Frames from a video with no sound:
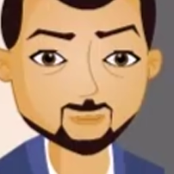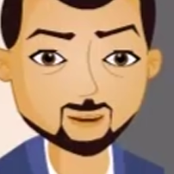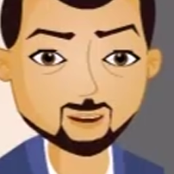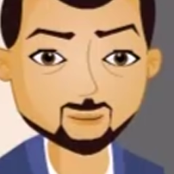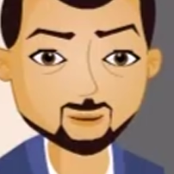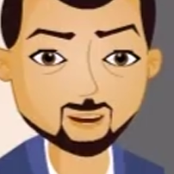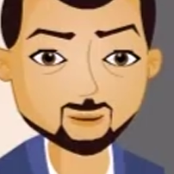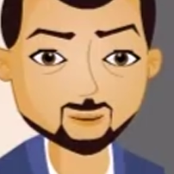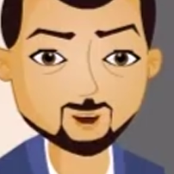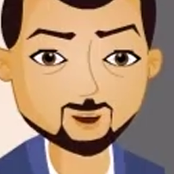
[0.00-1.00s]
Let us
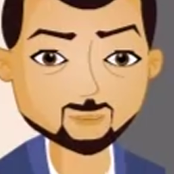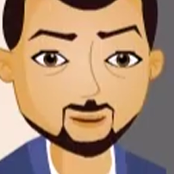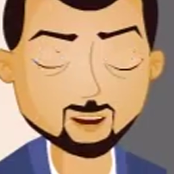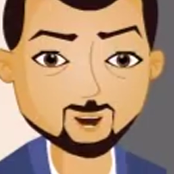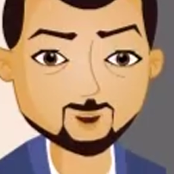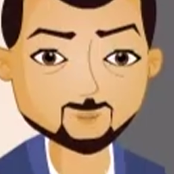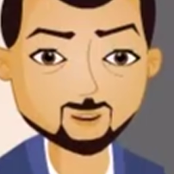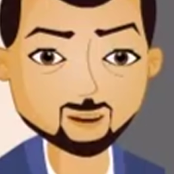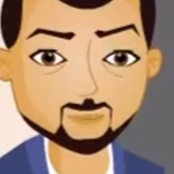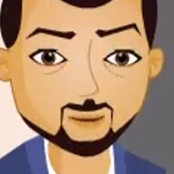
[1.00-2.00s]
find how we may
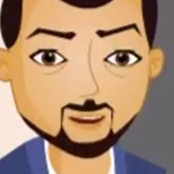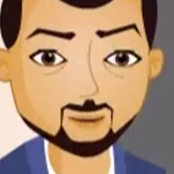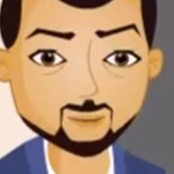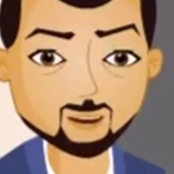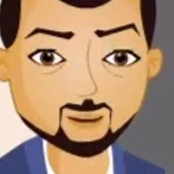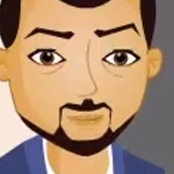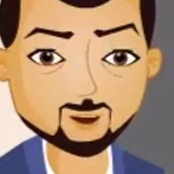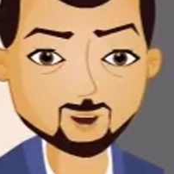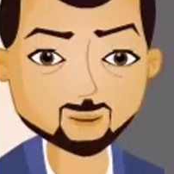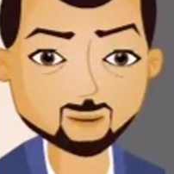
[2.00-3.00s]
find the square
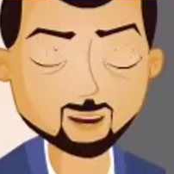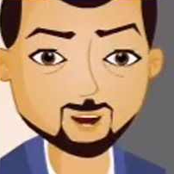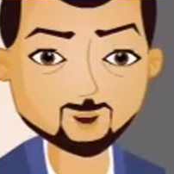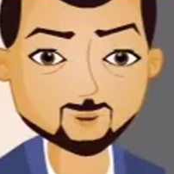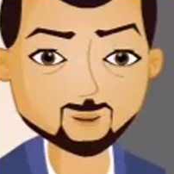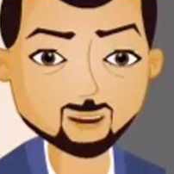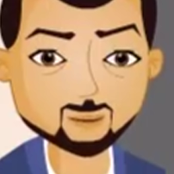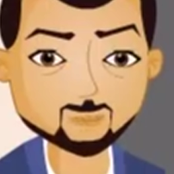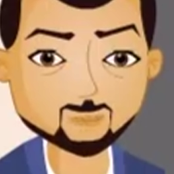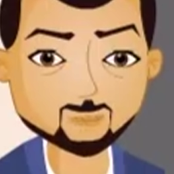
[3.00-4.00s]
root of
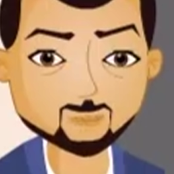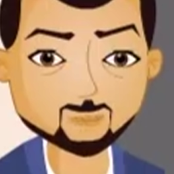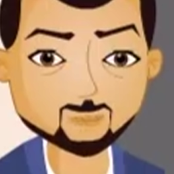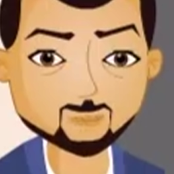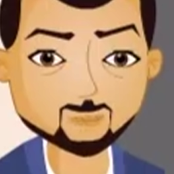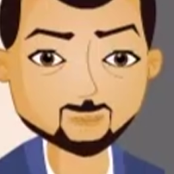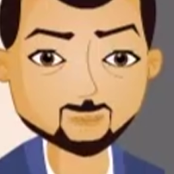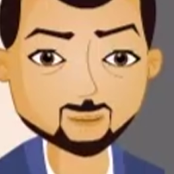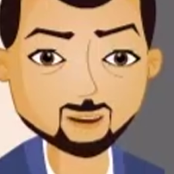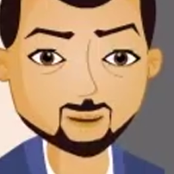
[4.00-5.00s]
27.
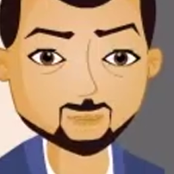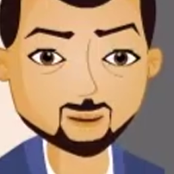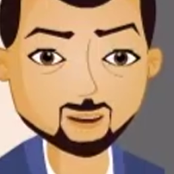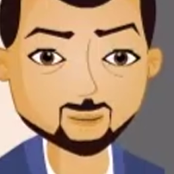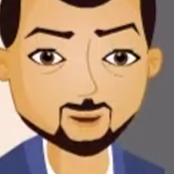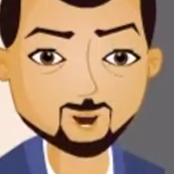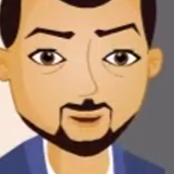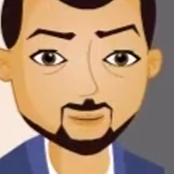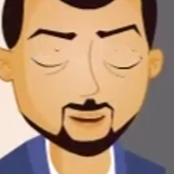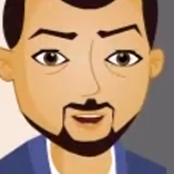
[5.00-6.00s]
We know
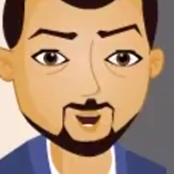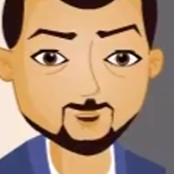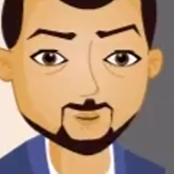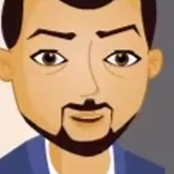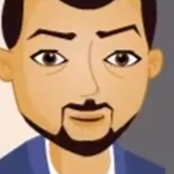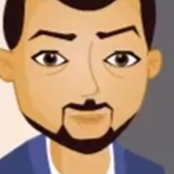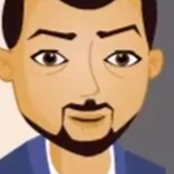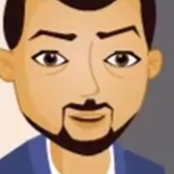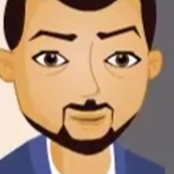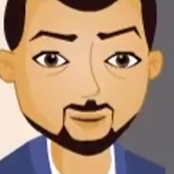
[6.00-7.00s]
27 is a sum
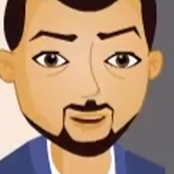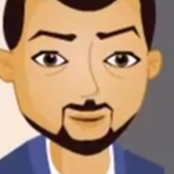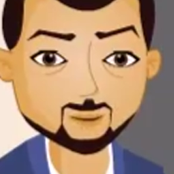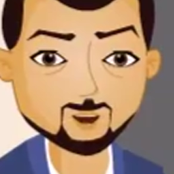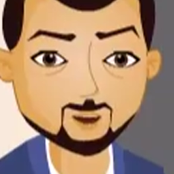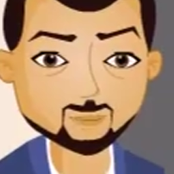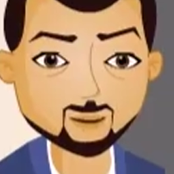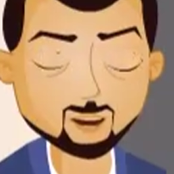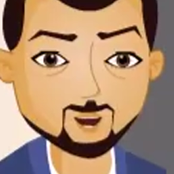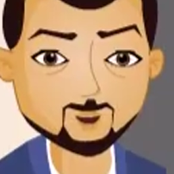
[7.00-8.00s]
of 20
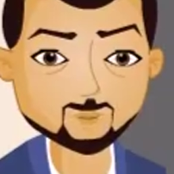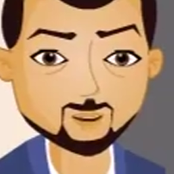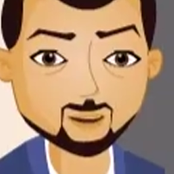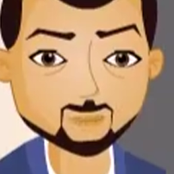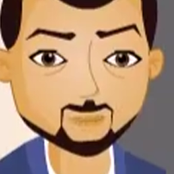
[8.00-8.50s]
and 7.